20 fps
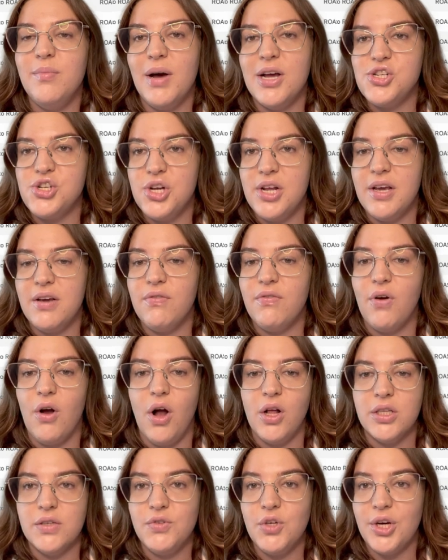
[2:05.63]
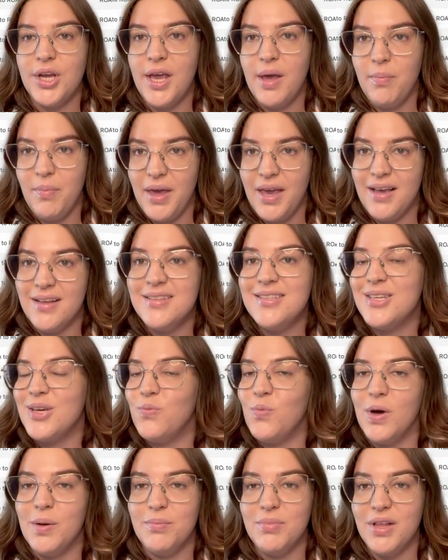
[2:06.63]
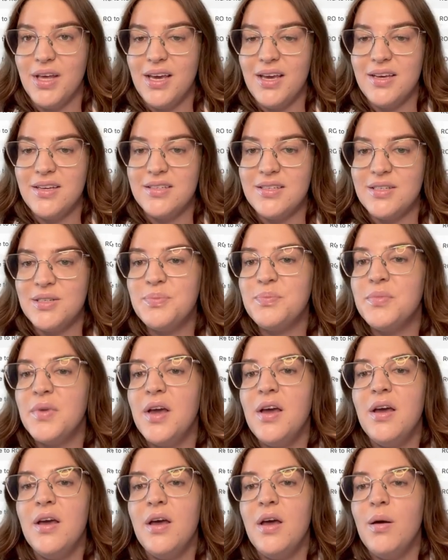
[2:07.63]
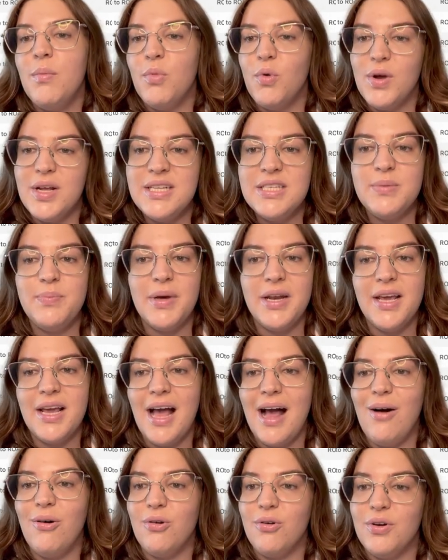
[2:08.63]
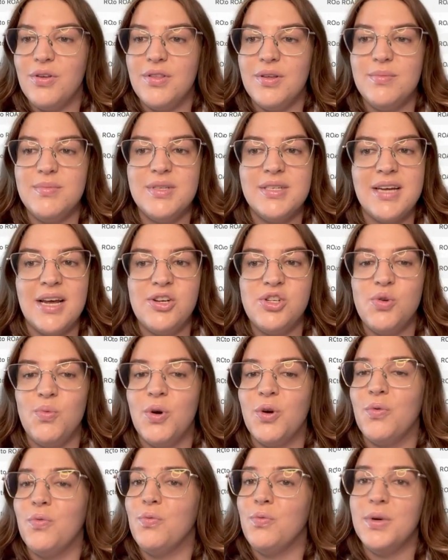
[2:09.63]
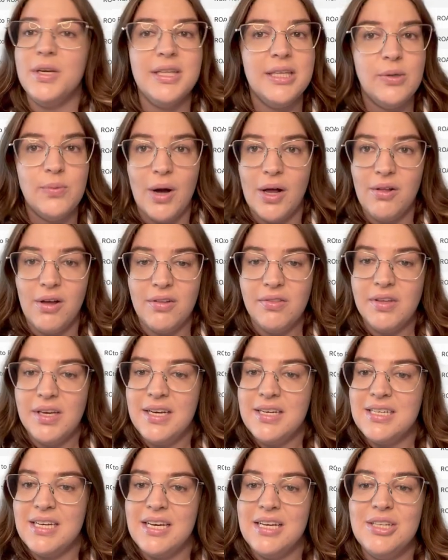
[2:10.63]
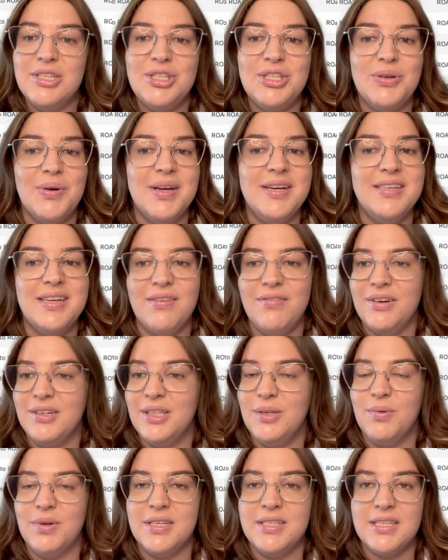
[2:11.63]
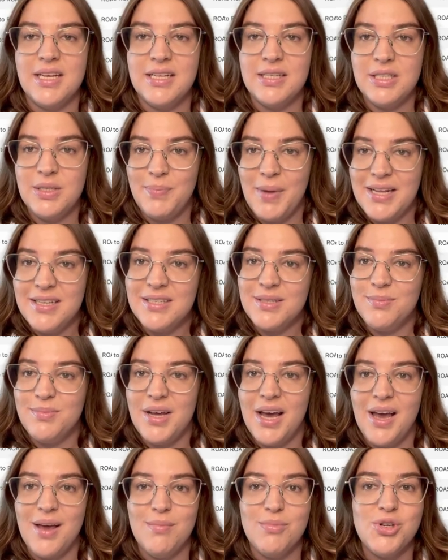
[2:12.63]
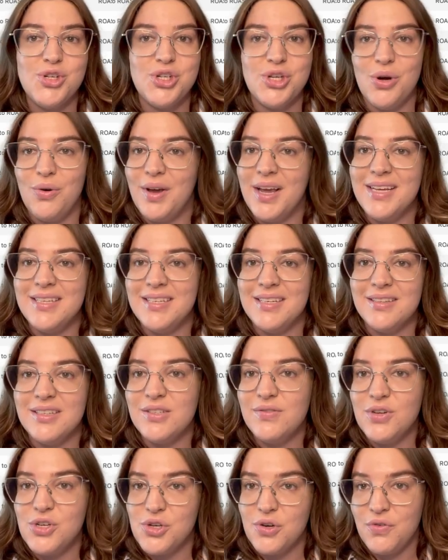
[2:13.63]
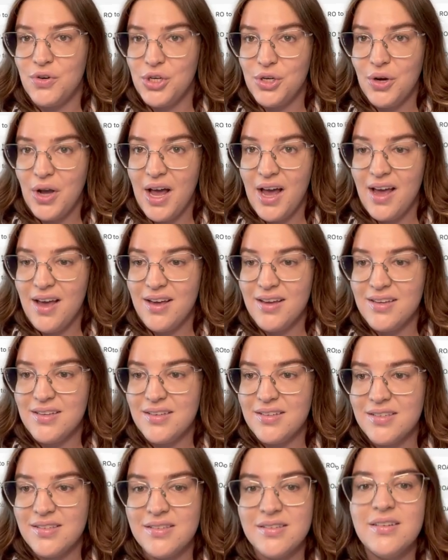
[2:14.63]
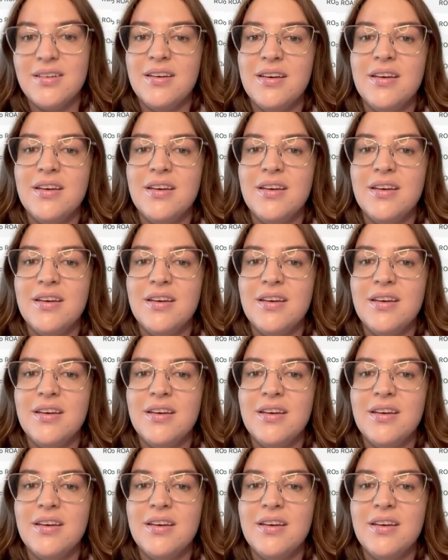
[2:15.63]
budgeting for all of your campaigns in one place. Marin's bidding algorithms tend to work really well on LinkedIn, so I definitely want to spend some time showcasing this feature for you guys.